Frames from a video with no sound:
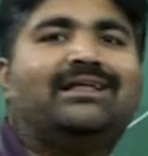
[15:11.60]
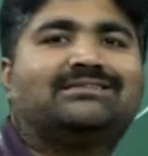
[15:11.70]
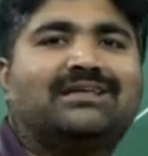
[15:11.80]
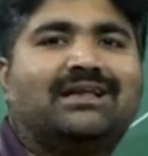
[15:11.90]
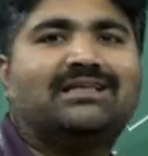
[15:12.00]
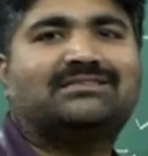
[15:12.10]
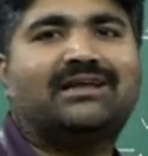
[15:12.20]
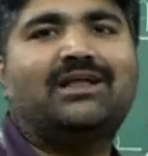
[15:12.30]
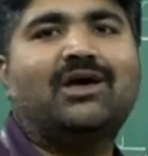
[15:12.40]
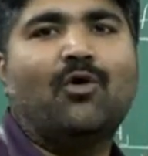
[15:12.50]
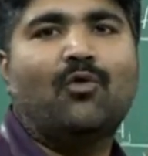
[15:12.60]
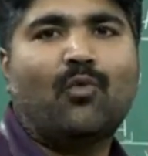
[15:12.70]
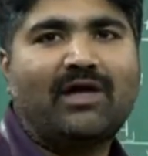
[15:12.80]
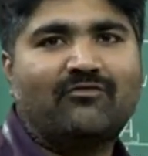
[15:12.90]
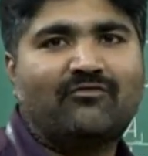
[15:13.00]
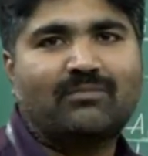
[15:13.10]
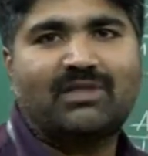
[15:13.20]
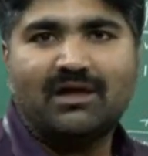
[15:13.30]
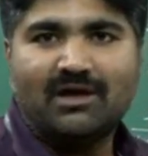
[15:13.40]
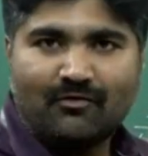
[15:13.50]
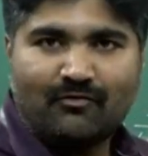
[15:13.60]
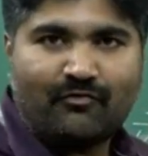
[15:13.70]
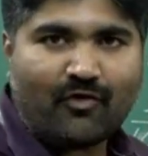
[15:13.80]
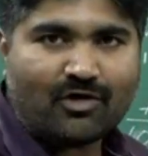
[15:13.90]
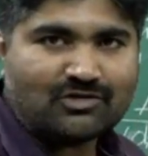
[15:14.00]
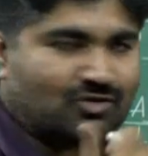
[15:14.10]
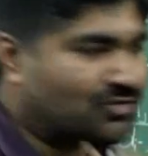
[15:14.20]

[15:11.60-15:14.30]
industrial estate Y from the 4